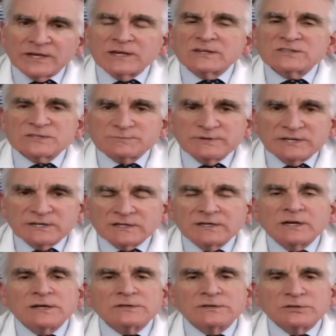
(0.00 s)
Speak
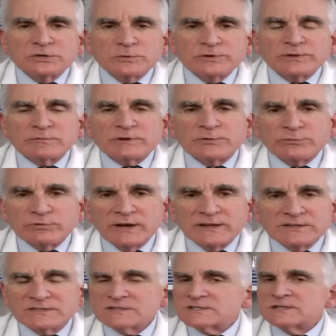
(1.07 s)
to 2 or 3
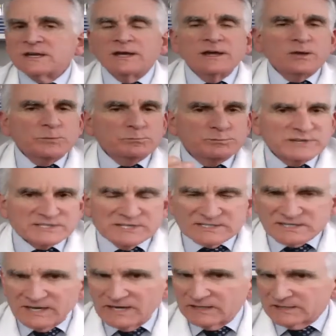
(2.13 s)
friends, business
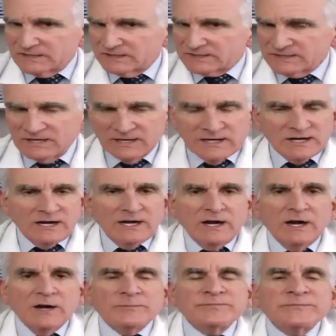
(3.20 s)
colleagues,
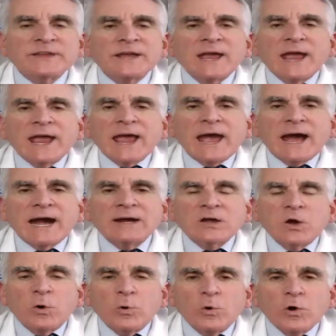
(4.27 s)

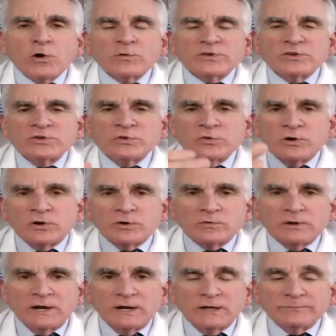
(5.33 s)
or your
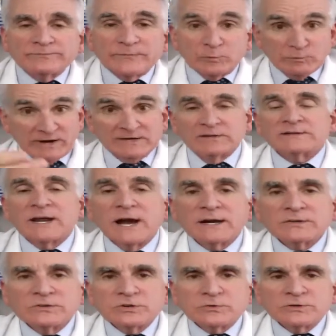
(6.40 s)
regular
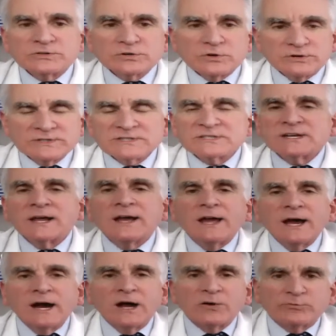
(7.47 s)
doctor, your internist.
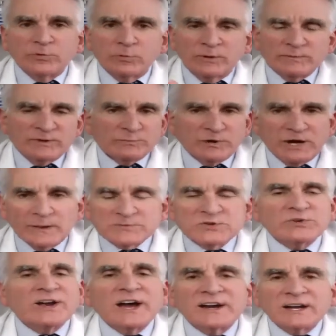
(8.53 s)
For women, perhaps
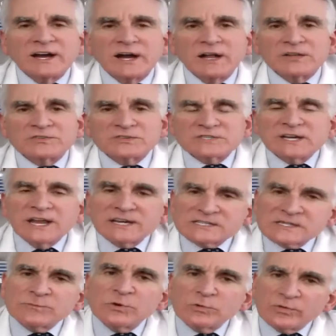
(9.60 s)
your gynecologist, and
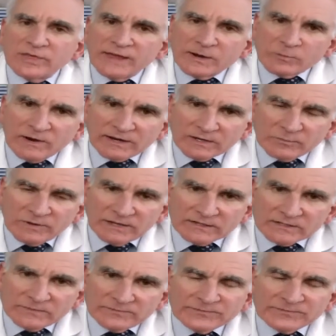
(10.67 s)
ask them who they recommend.